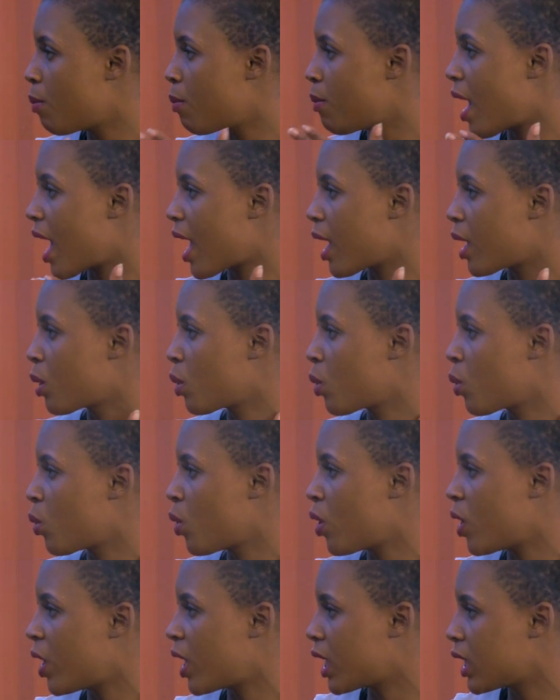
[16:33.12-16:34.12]
have the
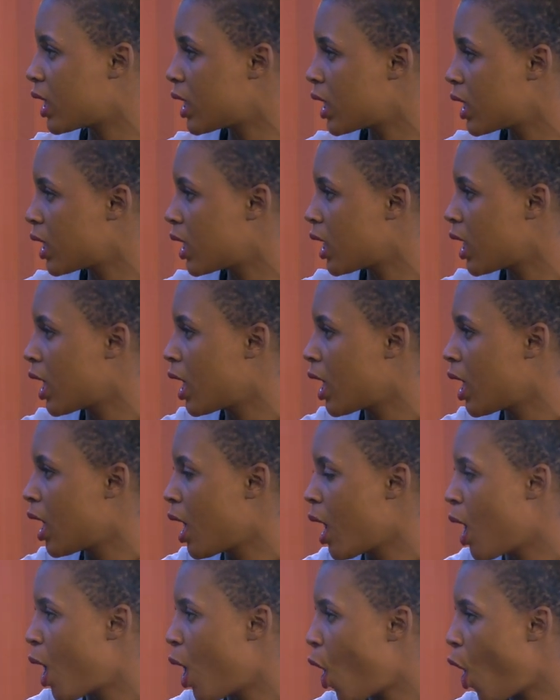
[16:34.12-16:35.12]
right. Yes, I
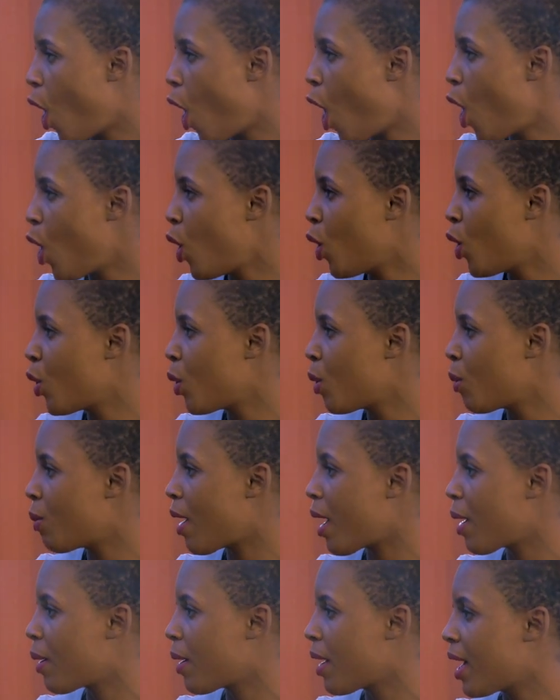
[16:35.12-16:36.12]
have the right
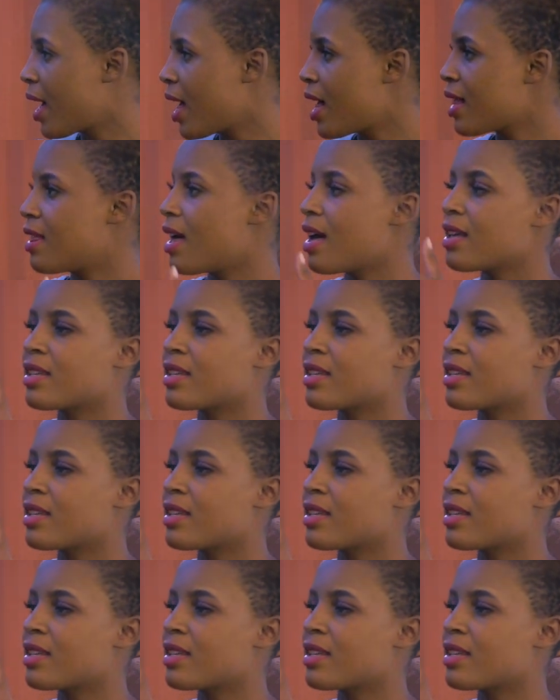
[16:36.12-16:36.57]
to claim money